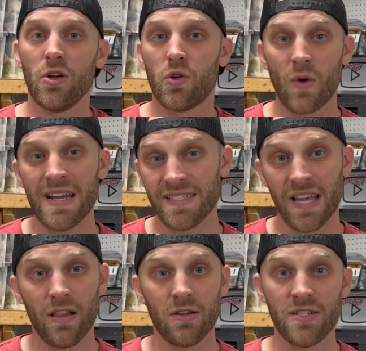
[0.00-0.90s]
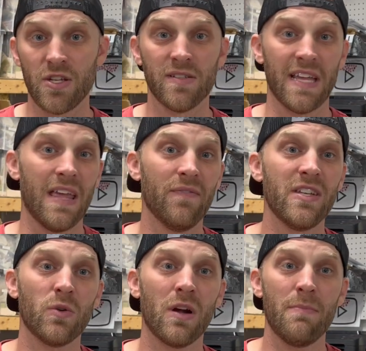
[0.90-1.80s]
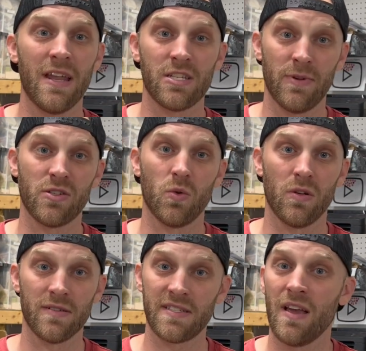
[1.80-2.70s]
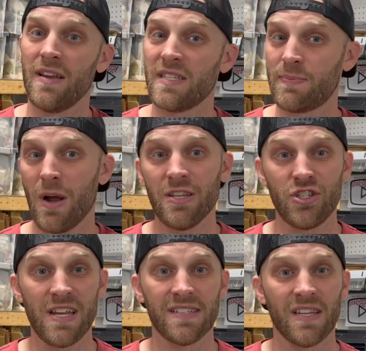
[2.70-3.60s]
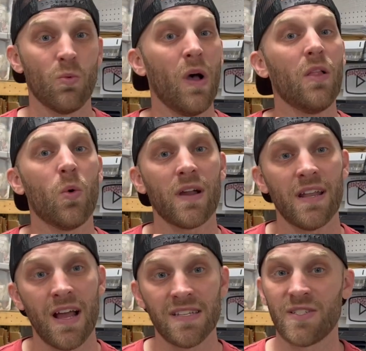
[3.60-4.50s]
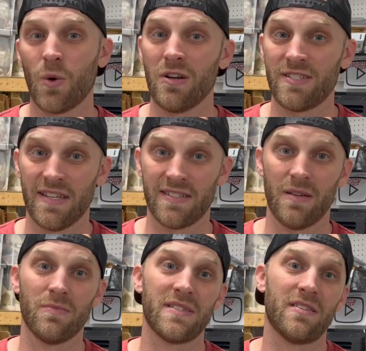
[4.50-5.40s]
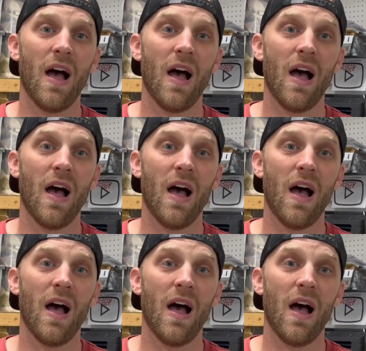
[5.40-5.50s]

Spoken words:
Great sellers use inventory management tools, spreadsheets, and well-organized storage systems.